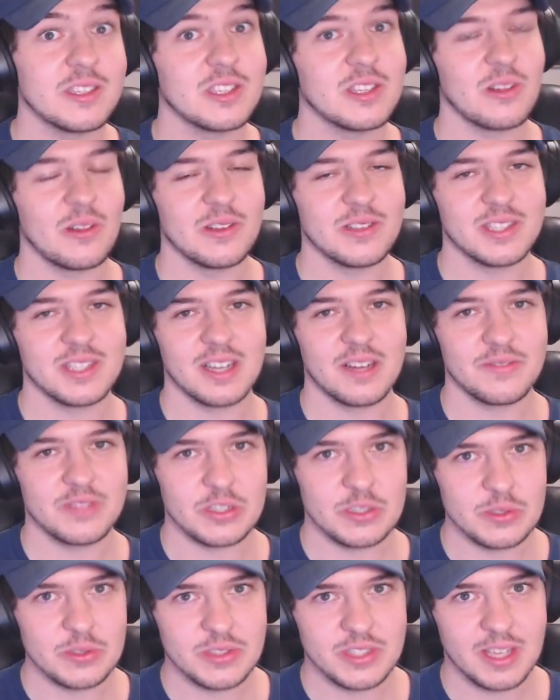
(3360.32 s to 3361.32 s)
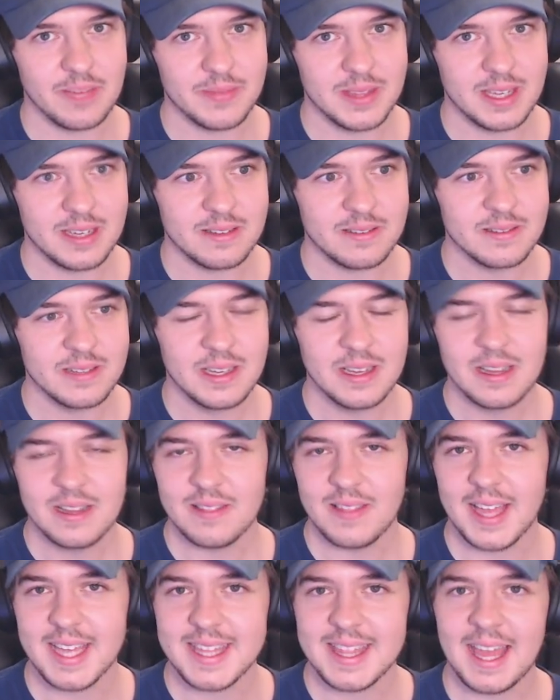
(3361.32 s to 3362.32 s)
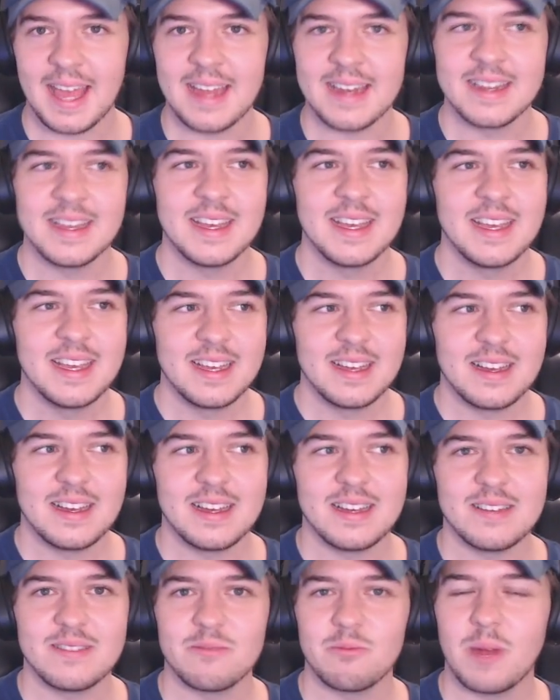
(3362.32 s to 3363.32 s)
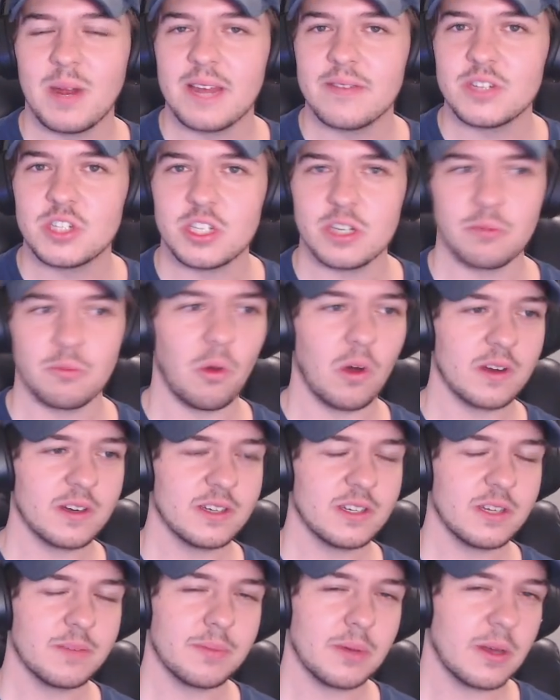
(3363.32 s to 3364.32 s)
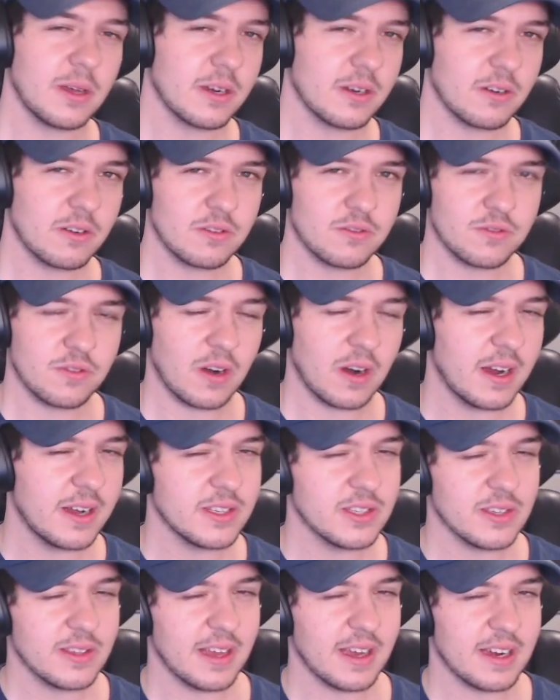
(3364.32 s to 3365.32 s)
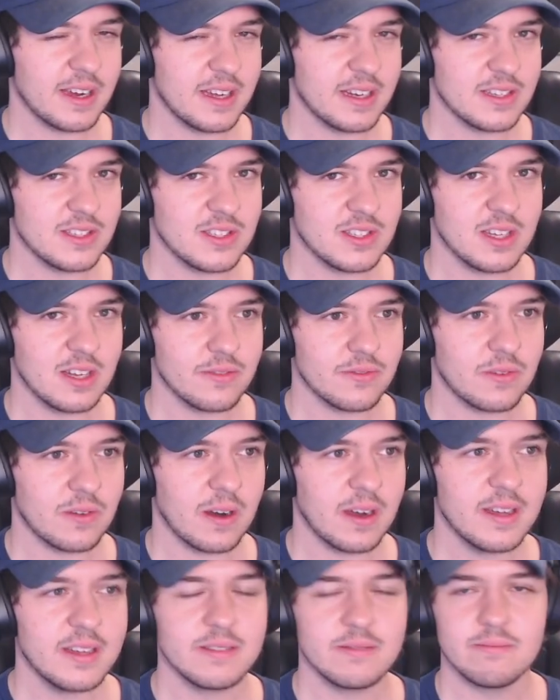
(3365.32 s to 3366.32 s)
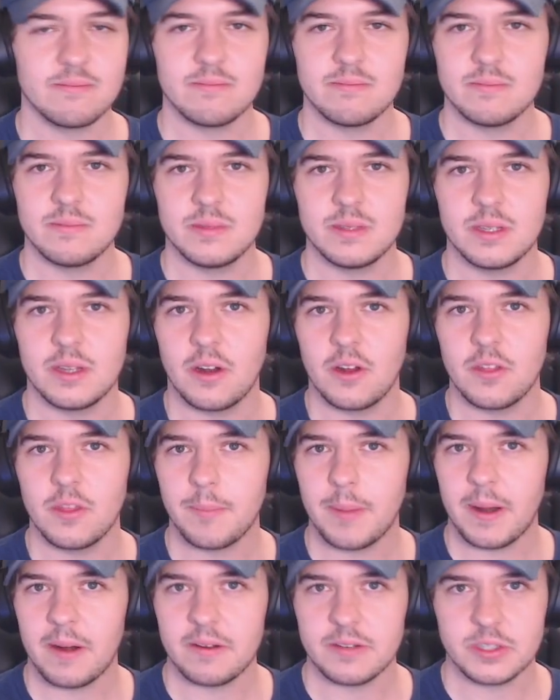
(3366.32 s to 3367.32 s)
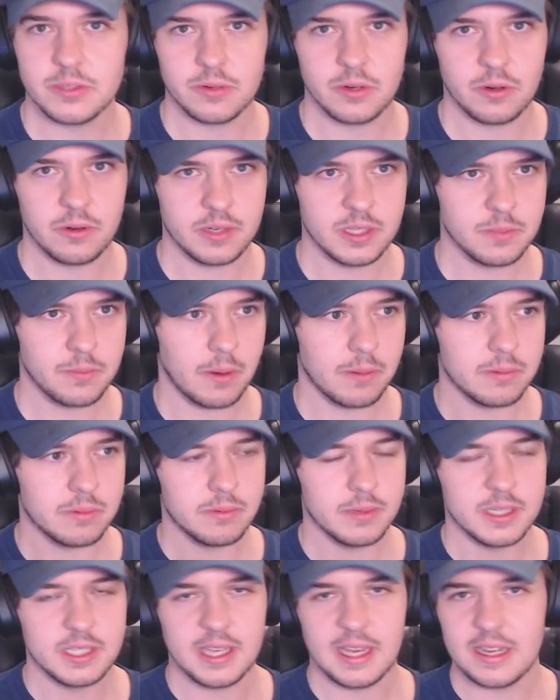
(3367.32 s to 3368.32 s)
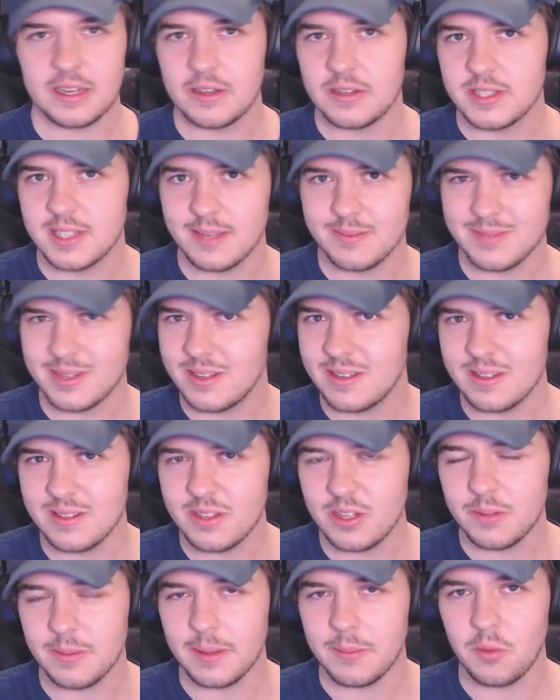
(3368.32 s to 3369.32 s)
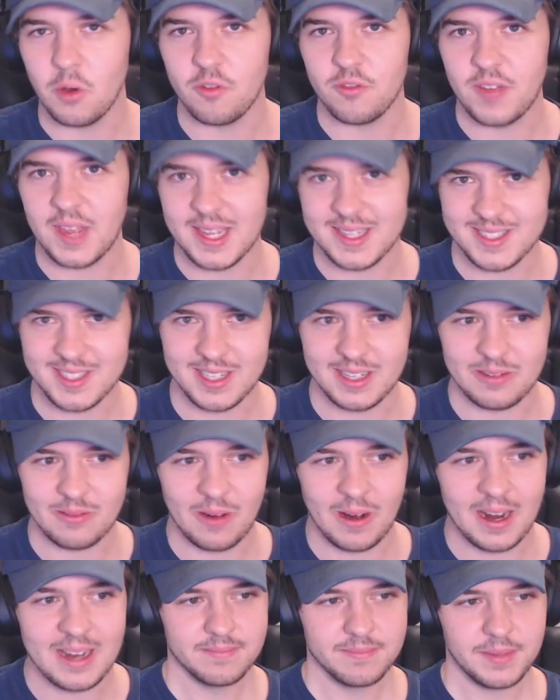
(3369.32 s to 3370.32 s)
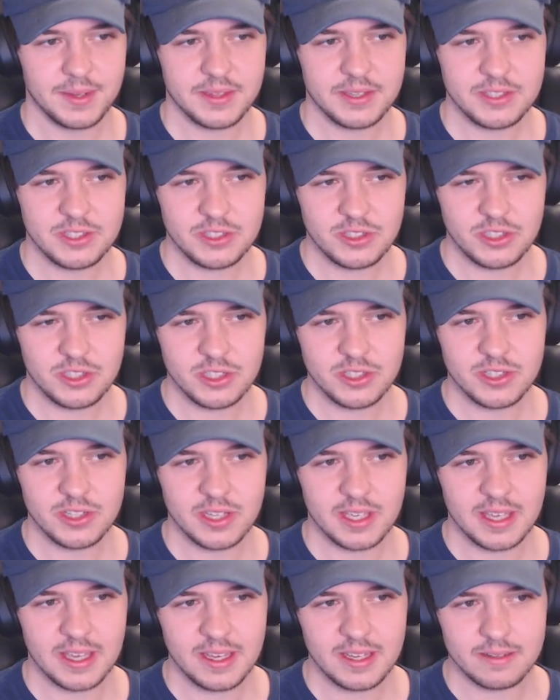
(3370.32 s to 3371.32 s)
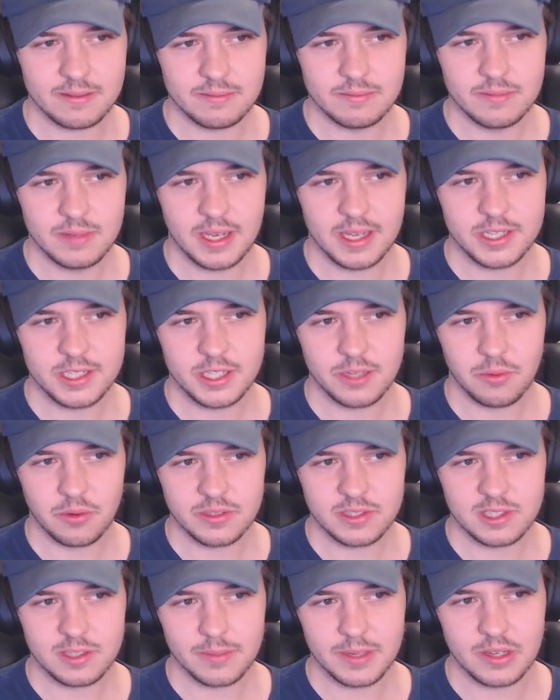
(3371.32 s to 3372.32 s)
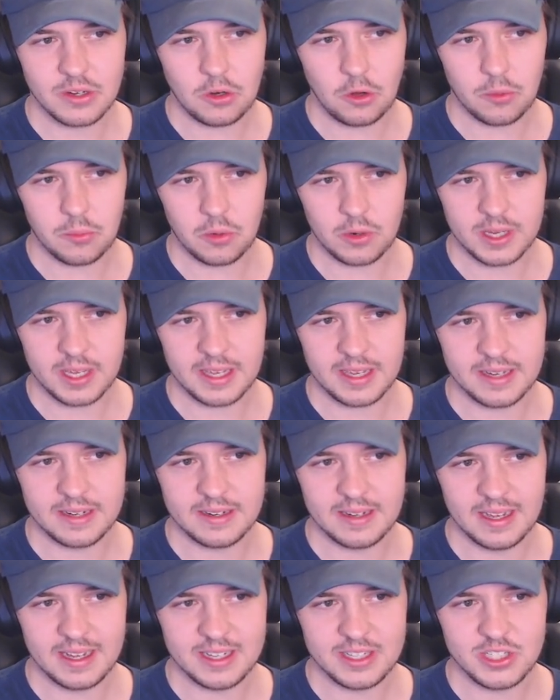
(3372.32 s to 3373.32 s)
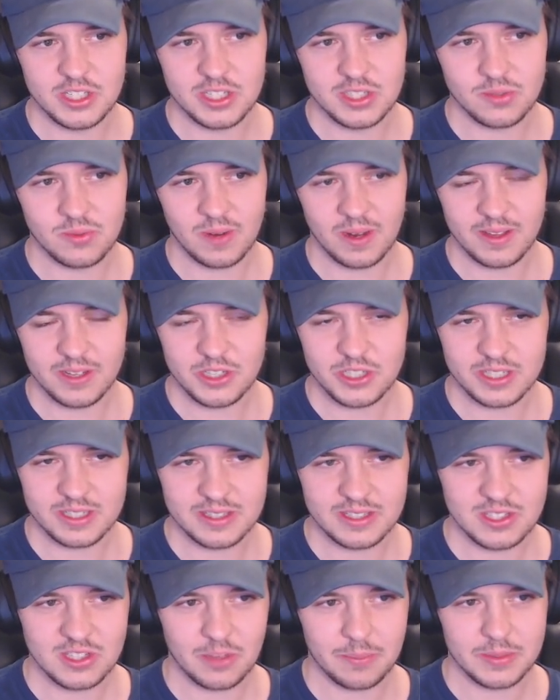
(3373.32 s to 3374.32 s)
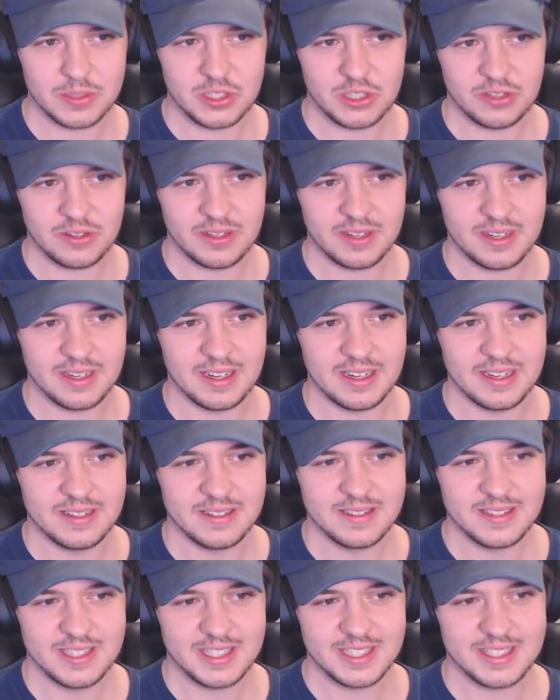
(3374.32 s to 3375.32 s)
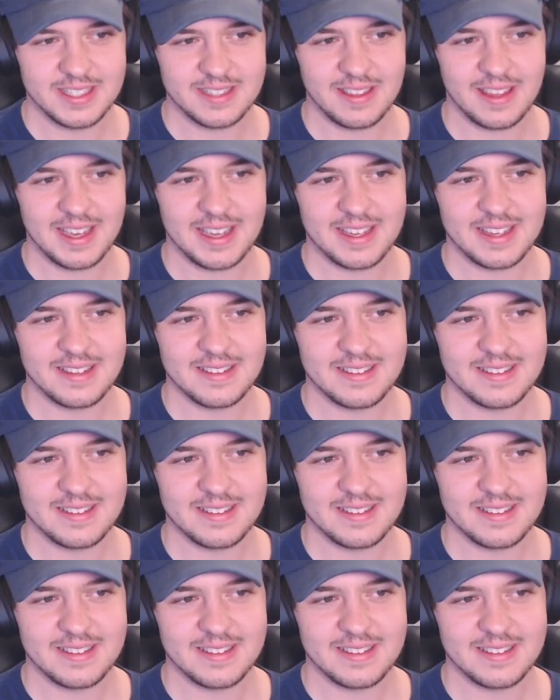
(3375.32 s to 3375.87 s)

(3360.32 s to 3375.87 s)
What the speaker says: close enough to do something like that. Whenever she wanted a burger and fries or that kind of stuff, right? You know, the parents would always probably take her somewhere a little bit more fancy, right? But this is just a kid, and she wants to be a normal kid, and she's relishing this opportunity. She's like...